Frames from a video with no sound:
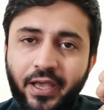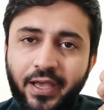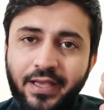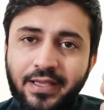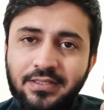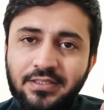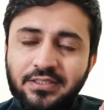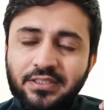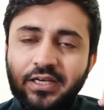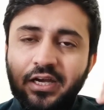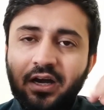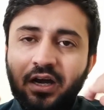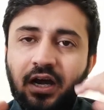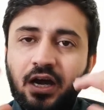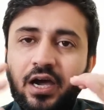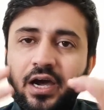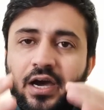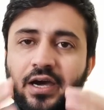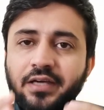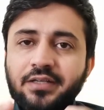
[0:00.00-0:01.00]
And
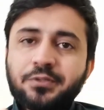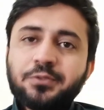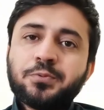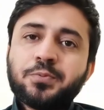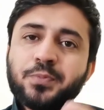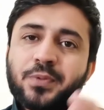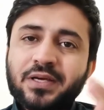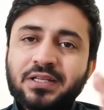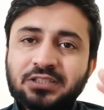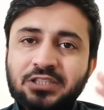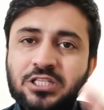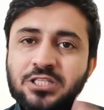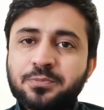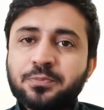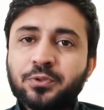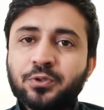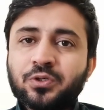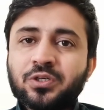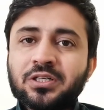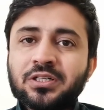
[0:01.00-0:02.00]
as per this
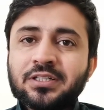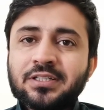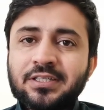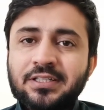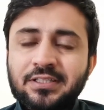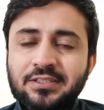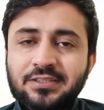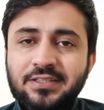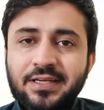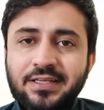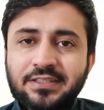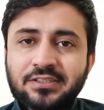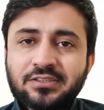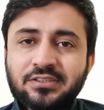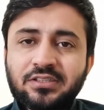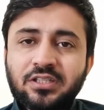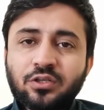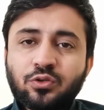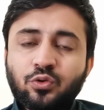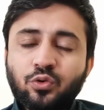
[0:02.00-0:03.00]
book, that
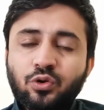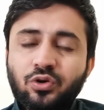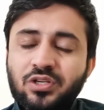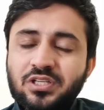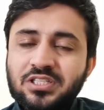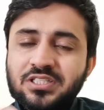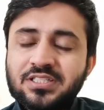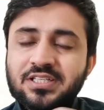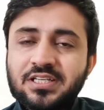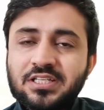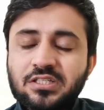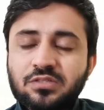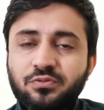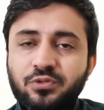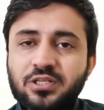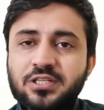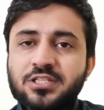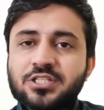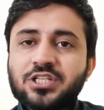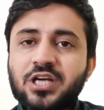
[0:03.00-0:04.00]
the coincidence
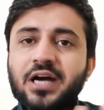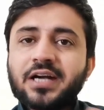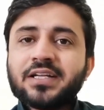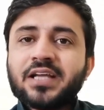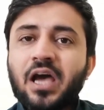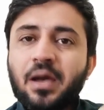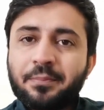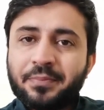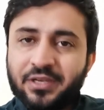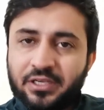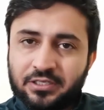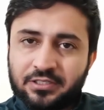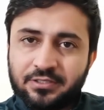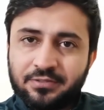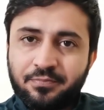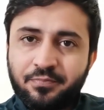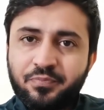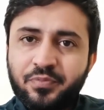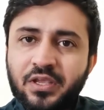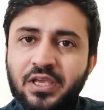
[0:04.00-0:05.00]
will start happening.
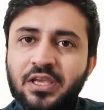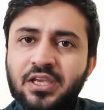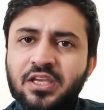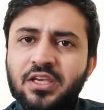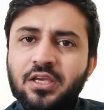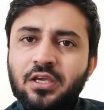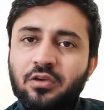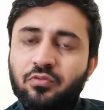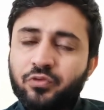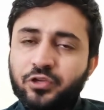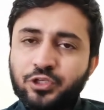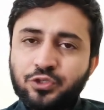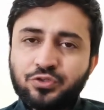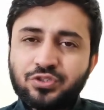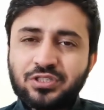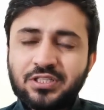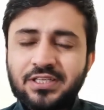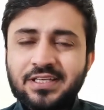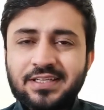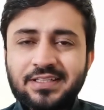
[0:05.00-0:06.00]
When you
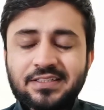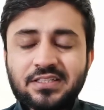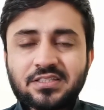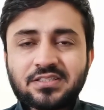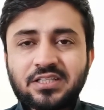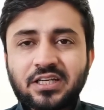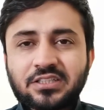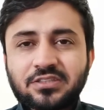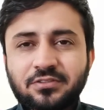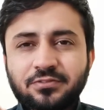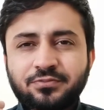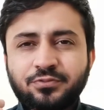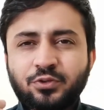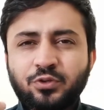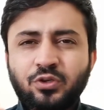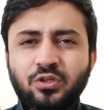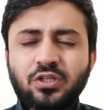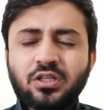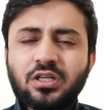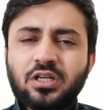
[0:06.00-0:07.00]
see the
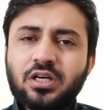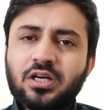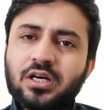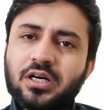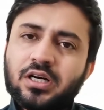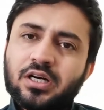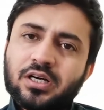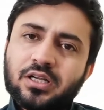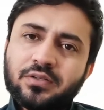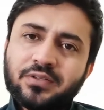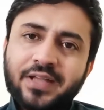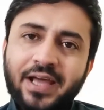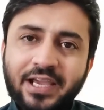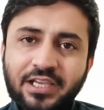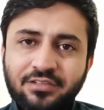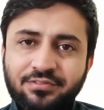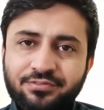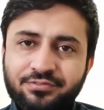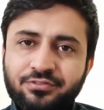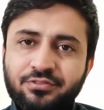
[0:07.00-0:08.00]
successful
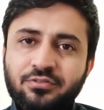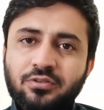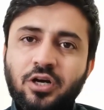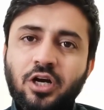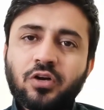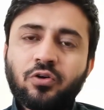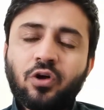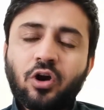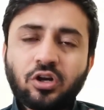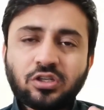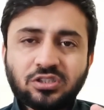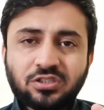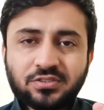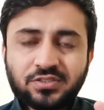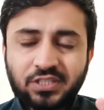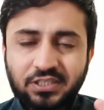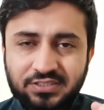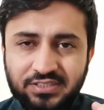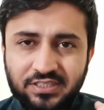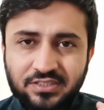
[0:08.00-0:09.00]
life or the
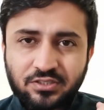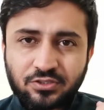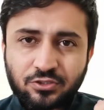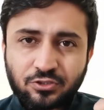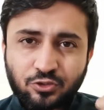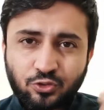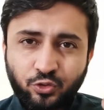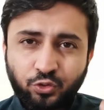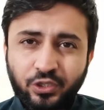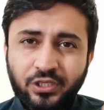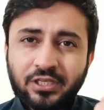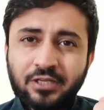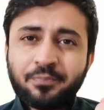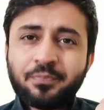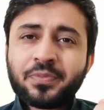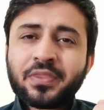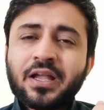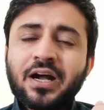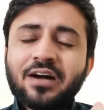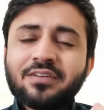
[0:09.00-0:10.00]
success story
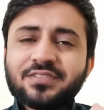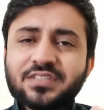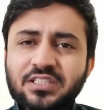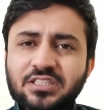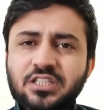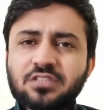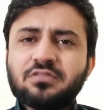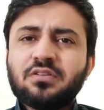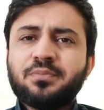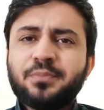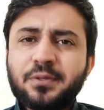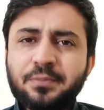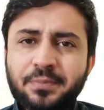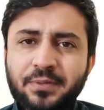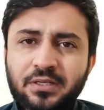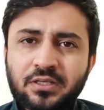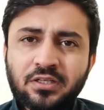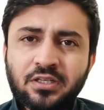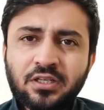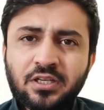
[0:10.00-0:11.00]
of successful people,